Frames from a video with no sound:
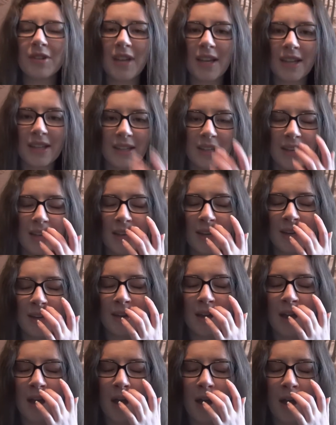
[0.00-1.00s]
taken a hit?
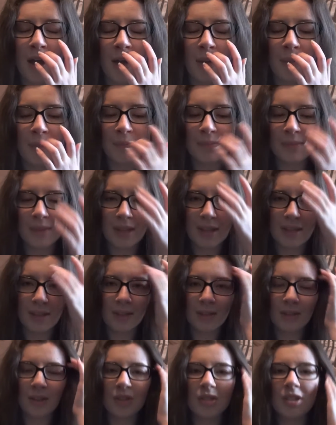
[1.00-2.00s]

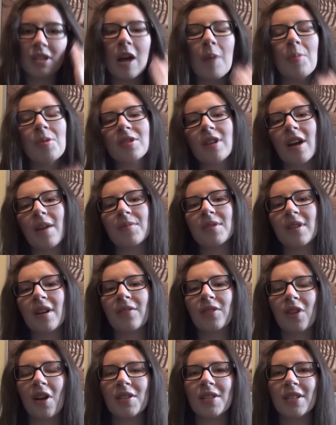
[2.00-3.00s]
There's a couple times that
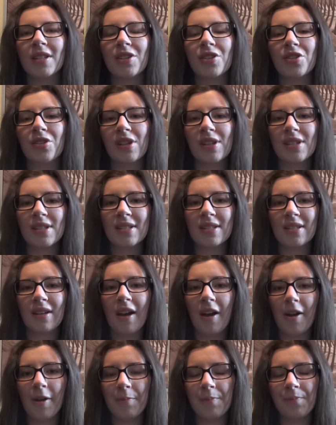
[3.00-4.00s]
I've lost interest.
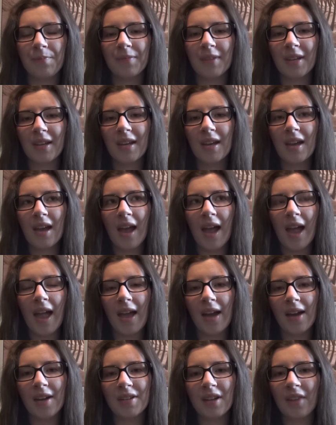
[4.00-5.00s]

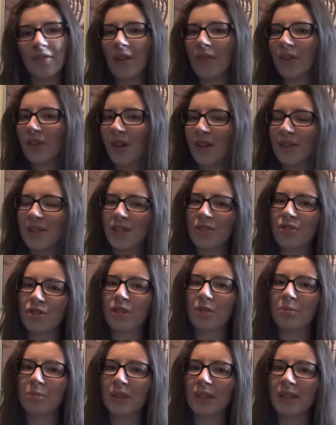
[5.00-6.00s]
And I've never lost interest
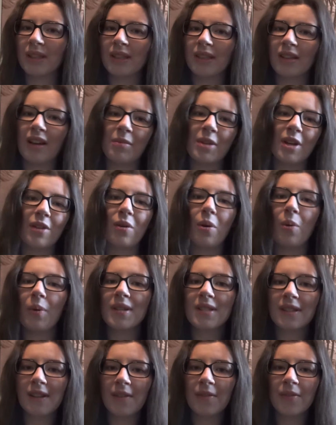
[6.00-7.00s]
completely. I mean, I'll
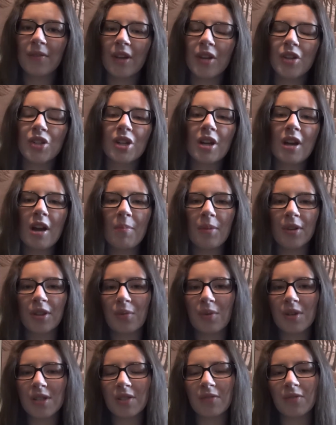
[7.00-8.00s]
always love fish, but there
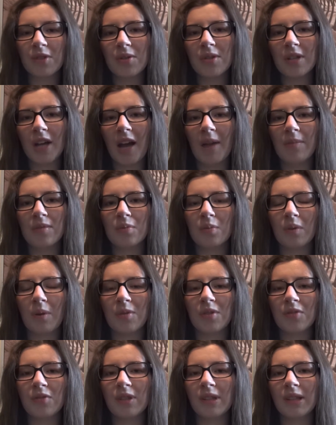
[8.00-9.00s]
were just a few times where I
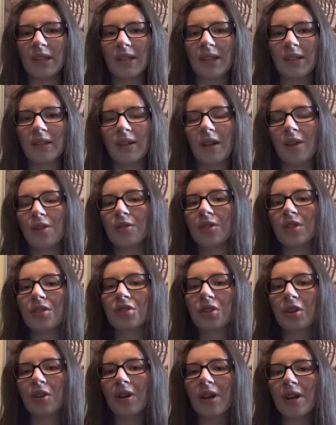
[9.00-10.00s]
was feeling a little
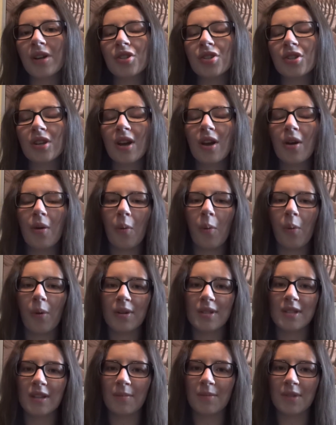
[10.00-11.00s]
discouraged,
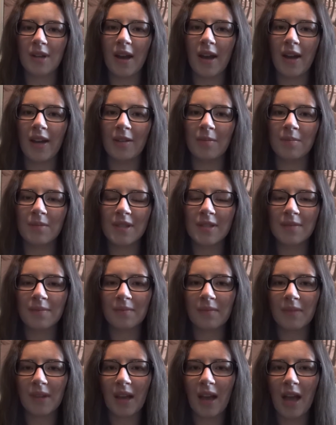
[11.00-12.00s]
or sometimes
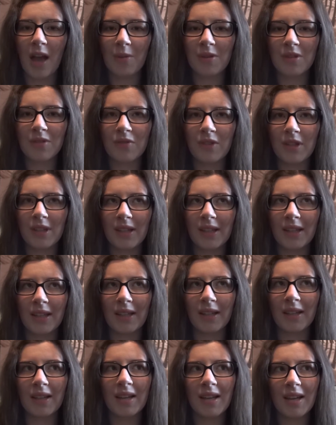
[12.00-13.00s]
I was
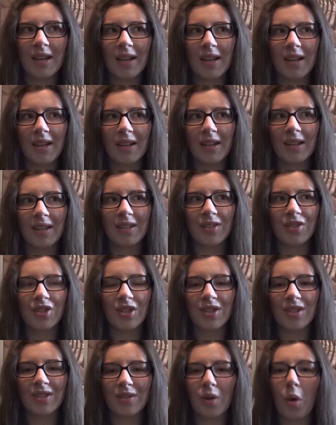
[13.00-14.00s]
feeling
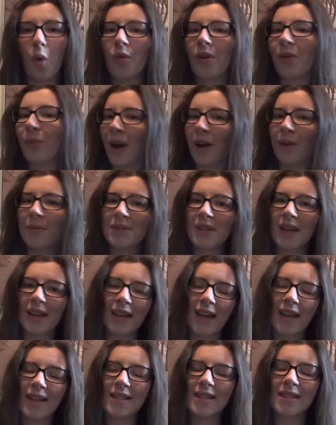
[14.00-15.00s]
just overwhelmed, I
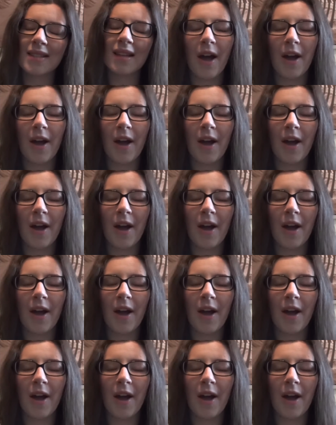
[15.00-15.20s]
guess.